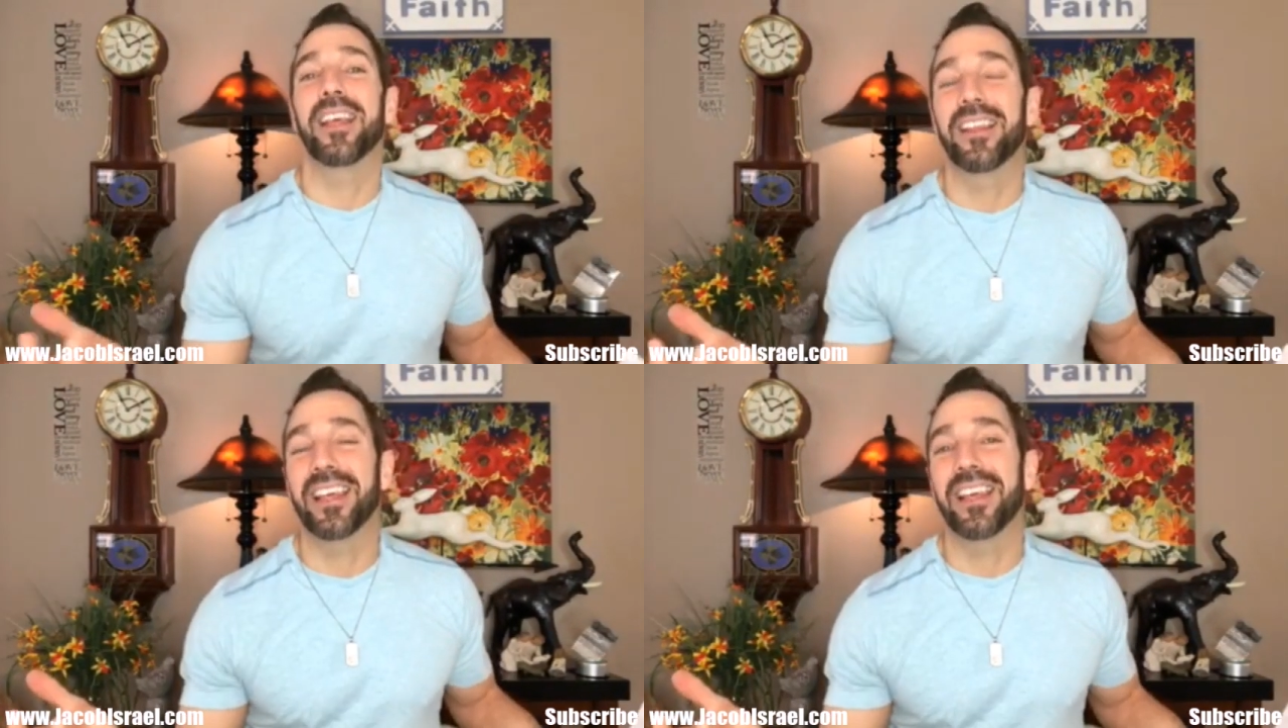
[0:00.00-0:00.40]

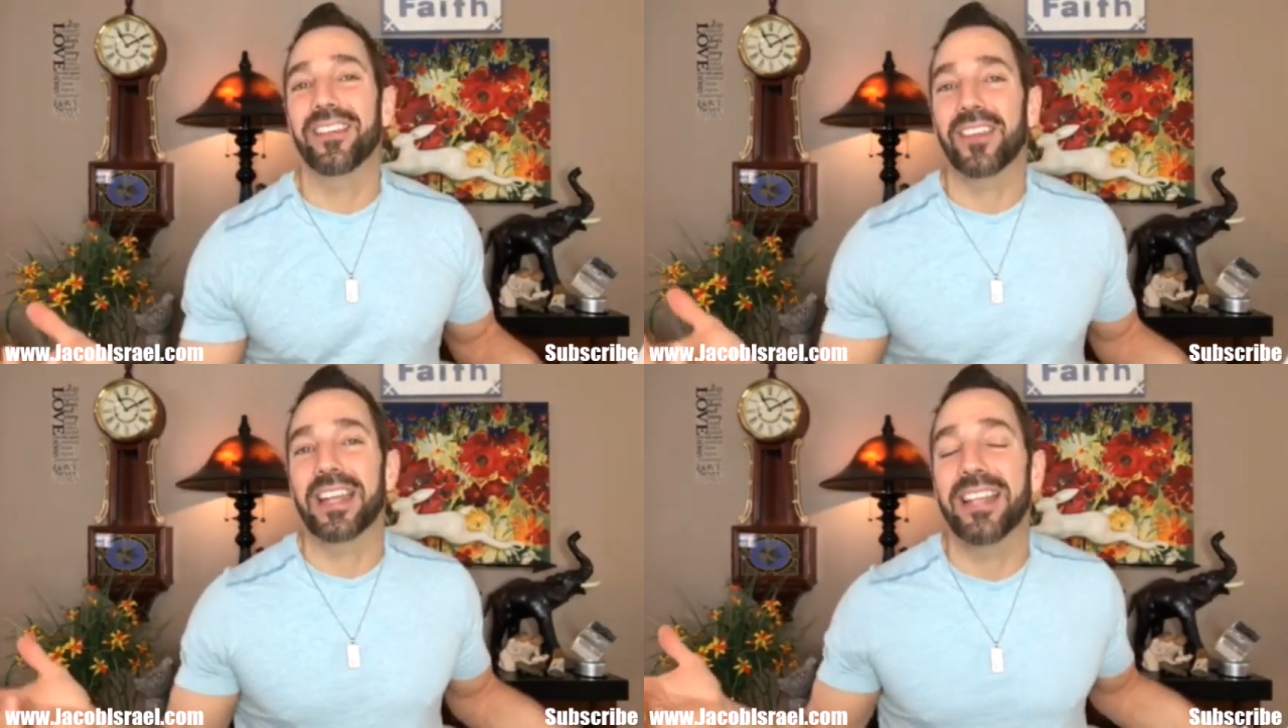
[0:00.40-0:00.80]

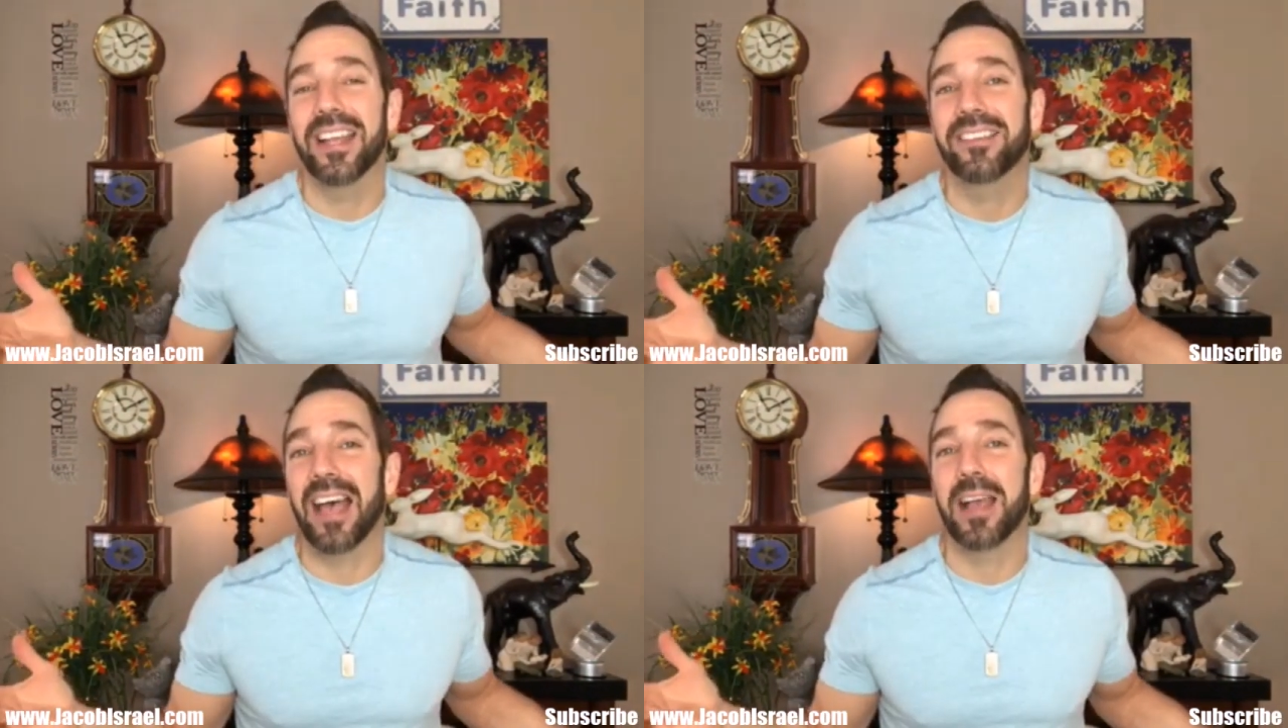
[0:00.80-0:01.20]
It's like
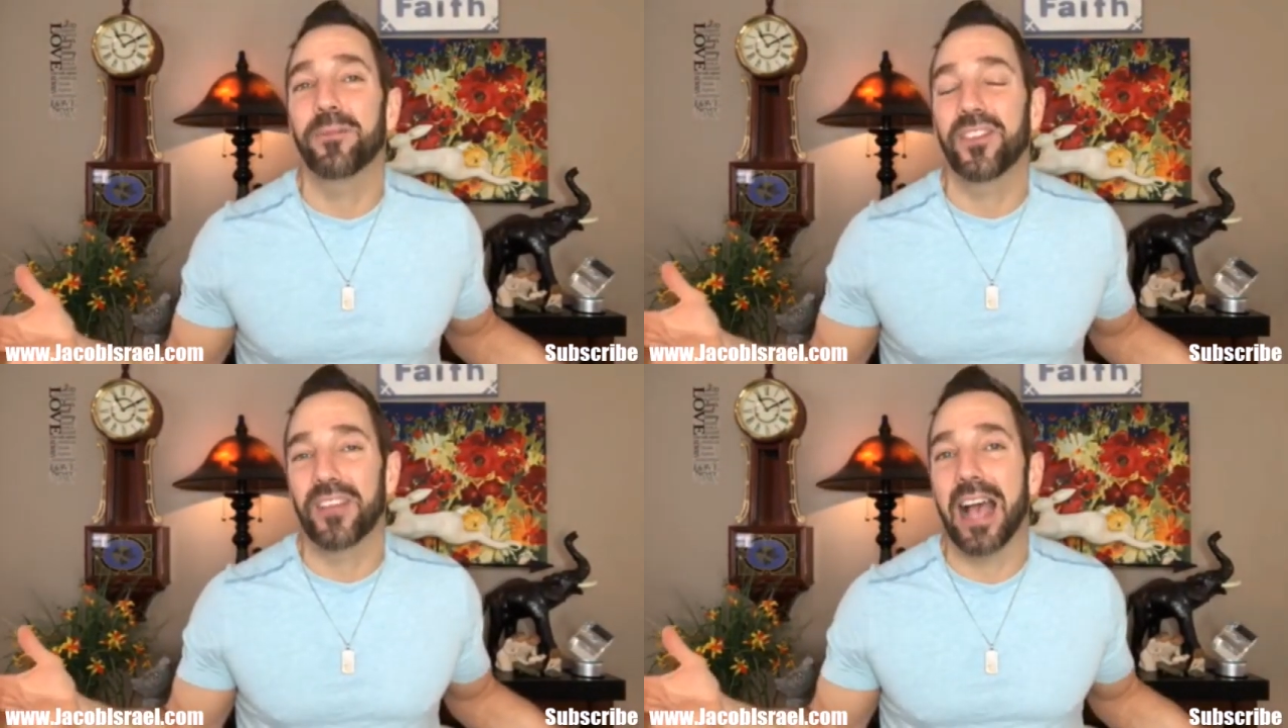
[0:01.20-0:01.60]
10
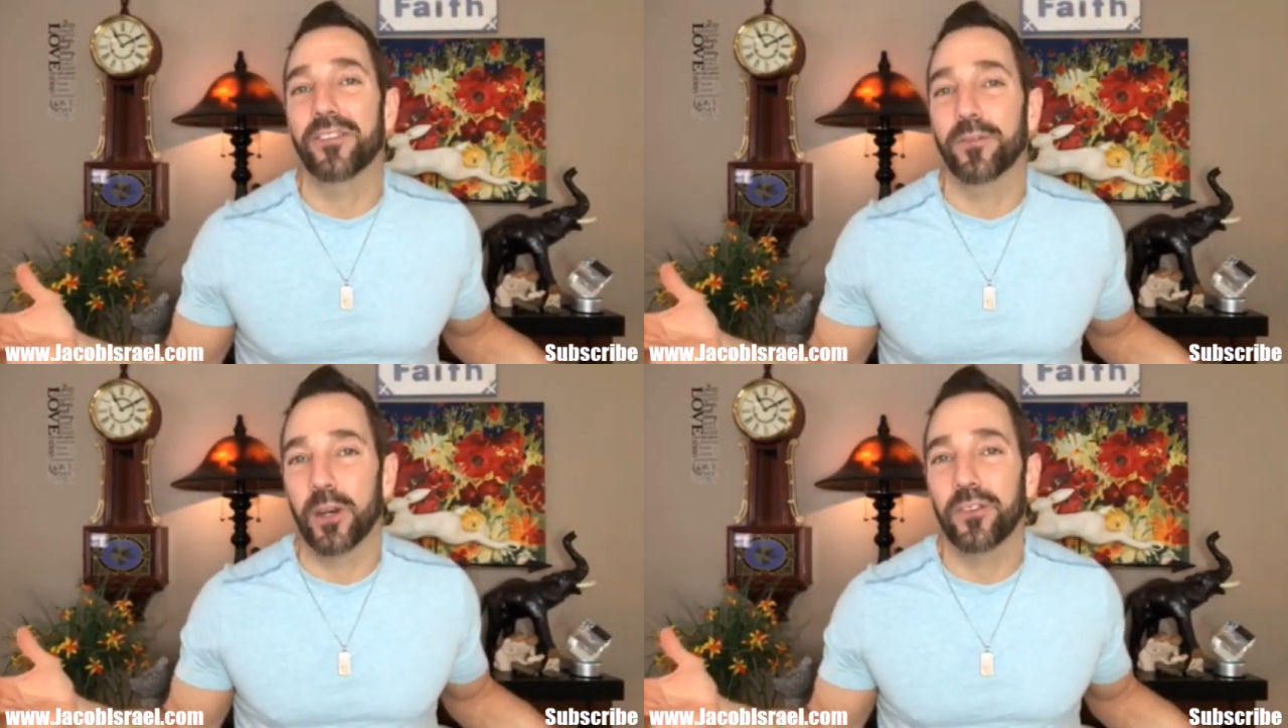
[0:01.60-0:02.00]
times the
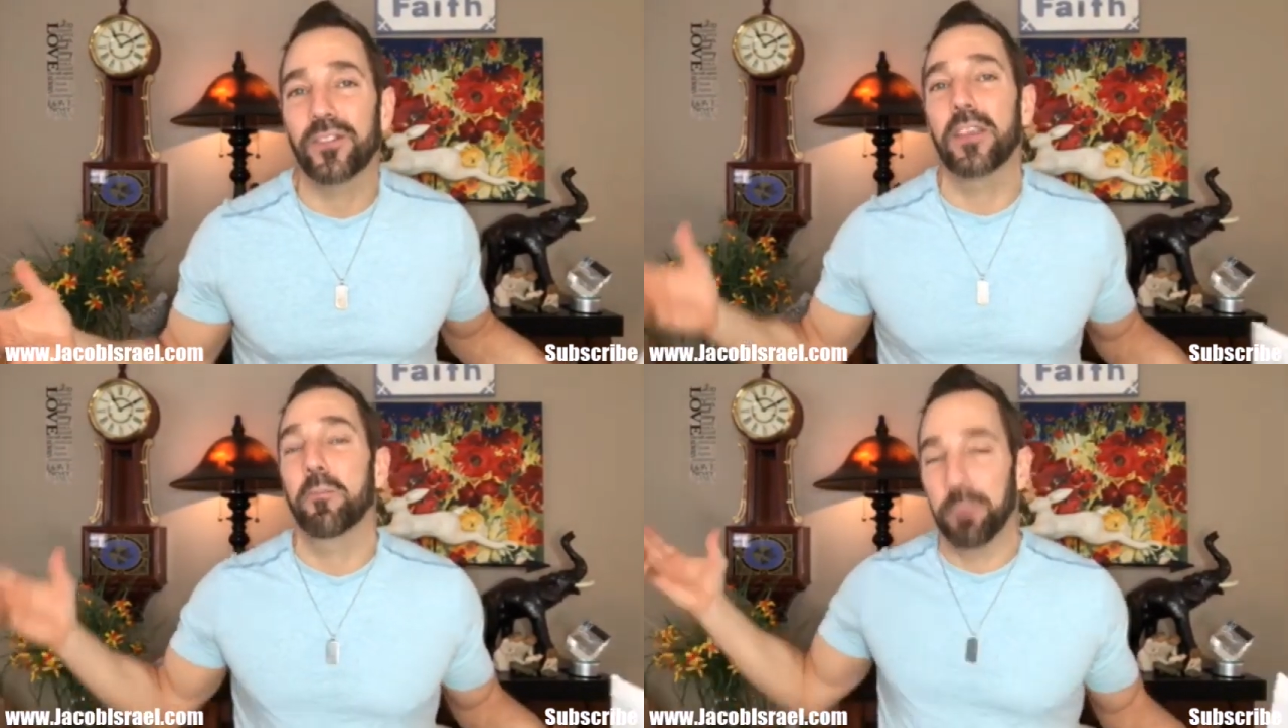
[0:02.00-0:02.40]
size of
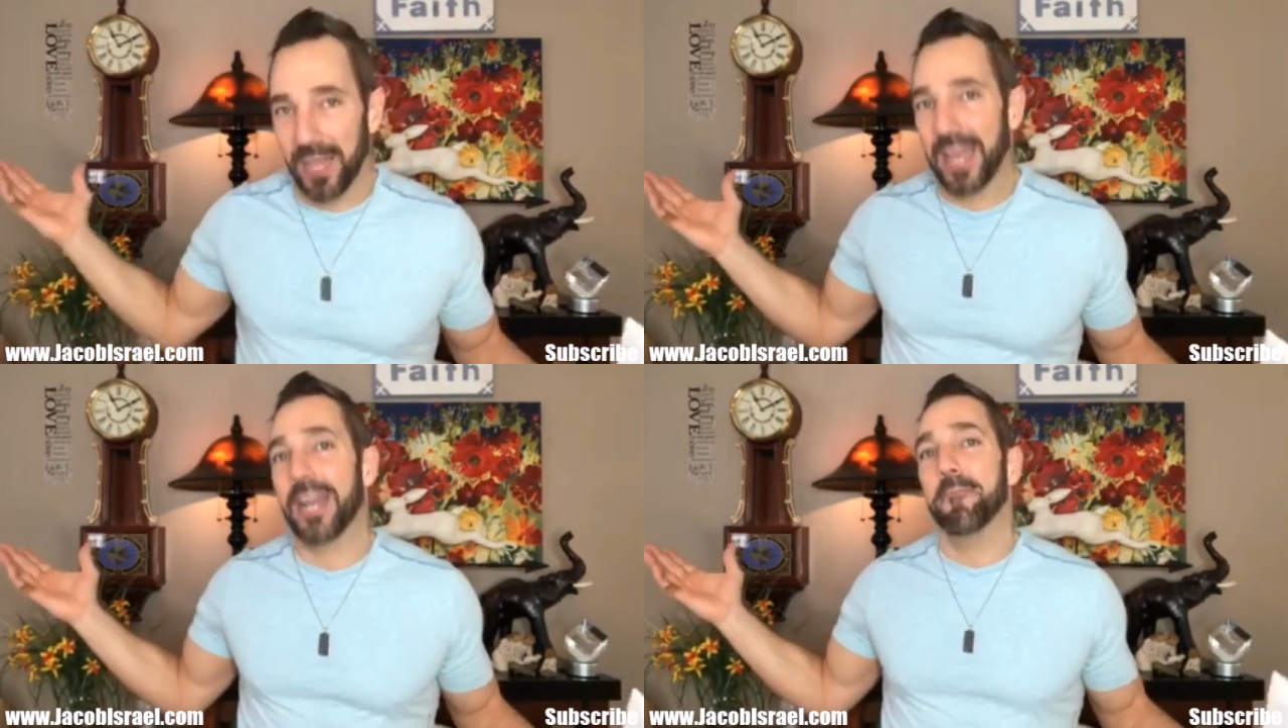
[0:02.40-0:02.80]
Earth, this
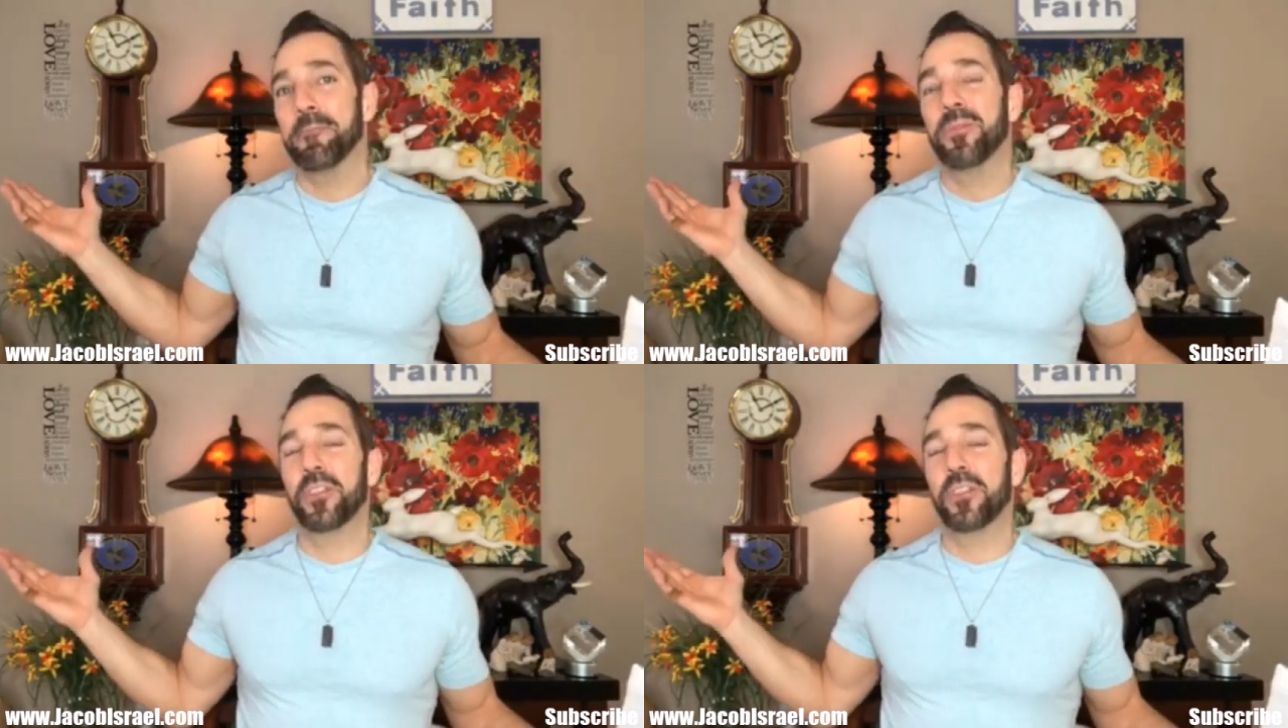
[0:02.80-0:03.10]
planet